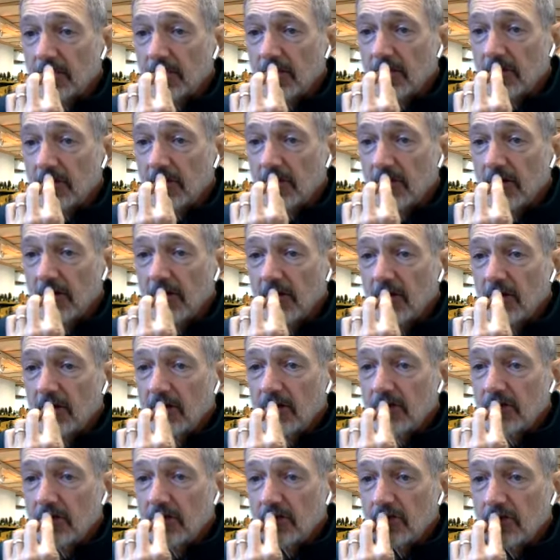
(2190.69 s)
So
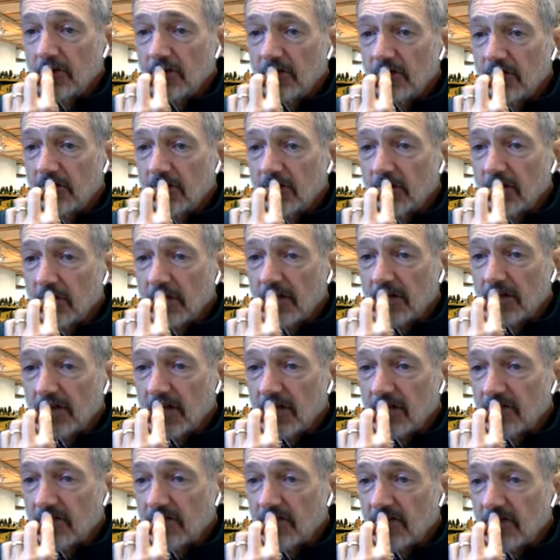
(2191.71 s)
you just need to go get
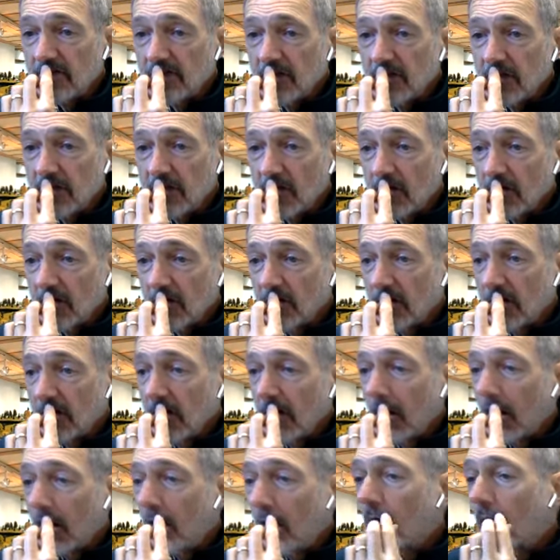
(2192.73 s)
that C&O.
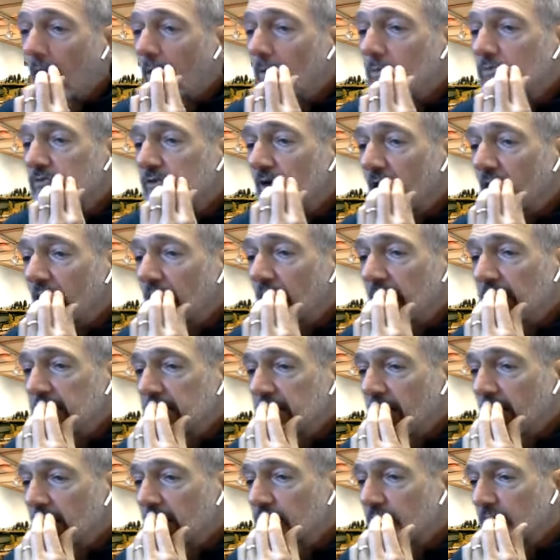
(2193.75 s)
Oh, sorry.
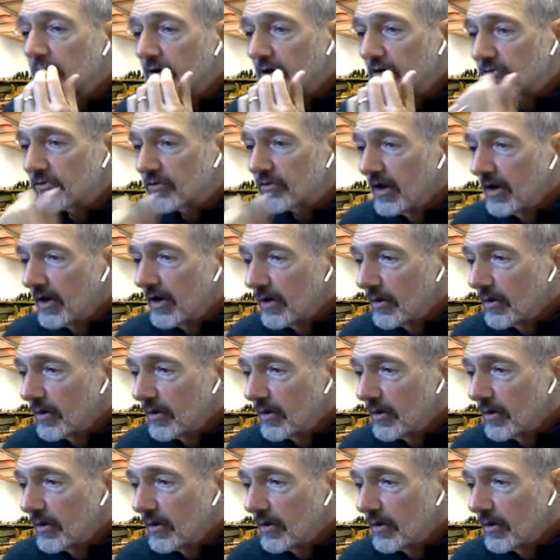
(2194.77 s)
Of course.